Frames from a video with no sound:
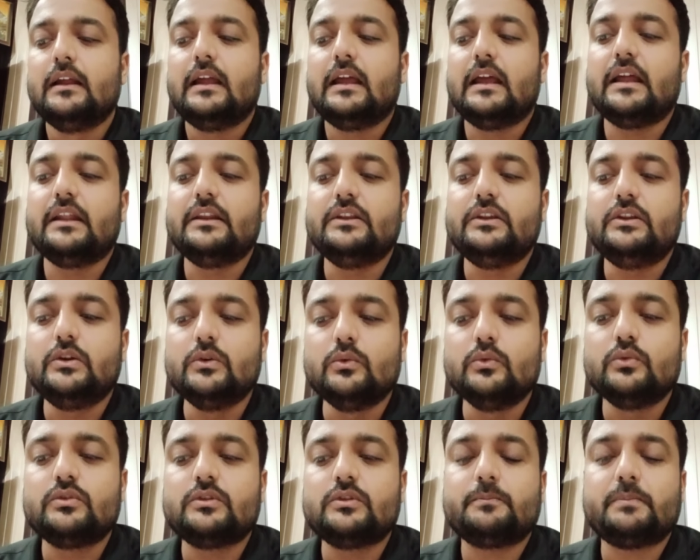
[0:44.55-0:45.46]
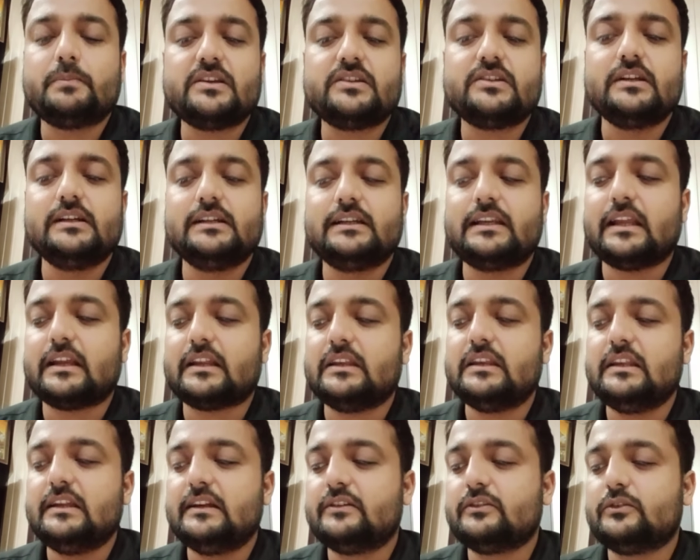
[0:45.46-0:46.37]
and use special
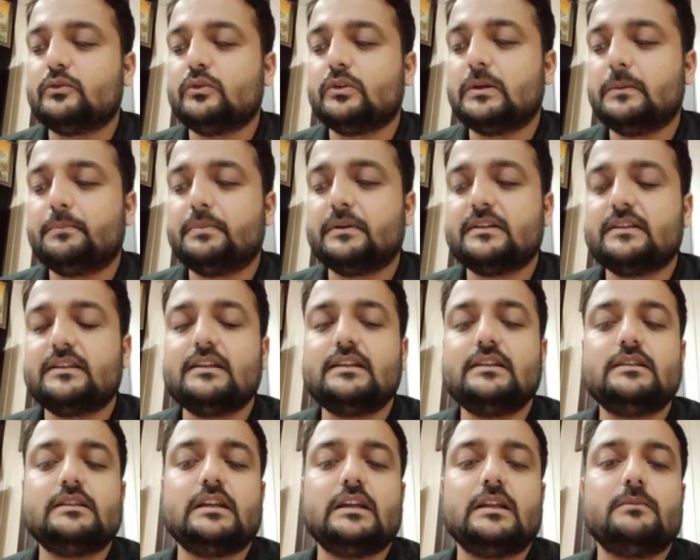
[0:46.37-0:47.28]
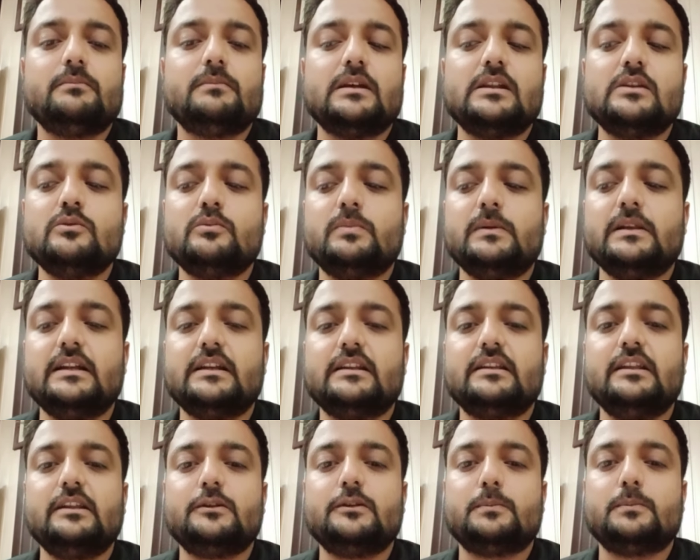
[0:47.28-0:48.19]
techniques to represent and manipulate
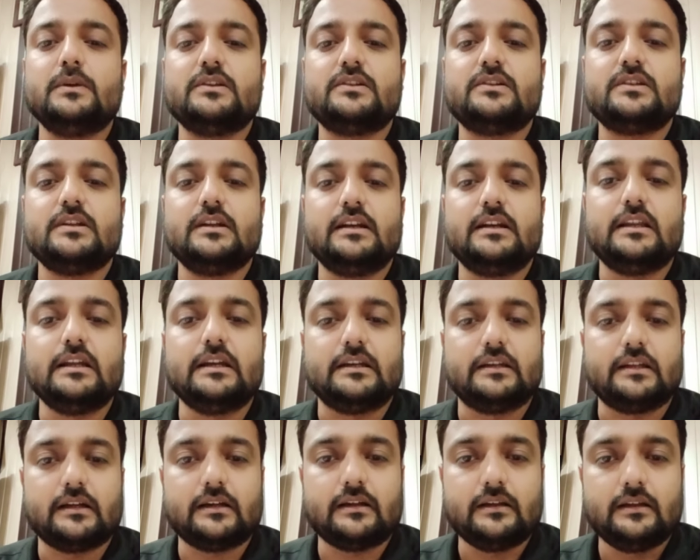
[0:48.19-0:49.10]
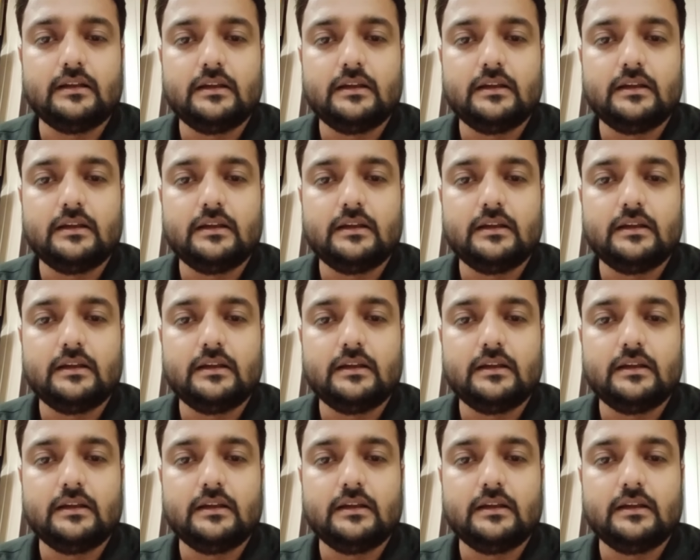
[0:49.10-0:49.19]
the spatial data.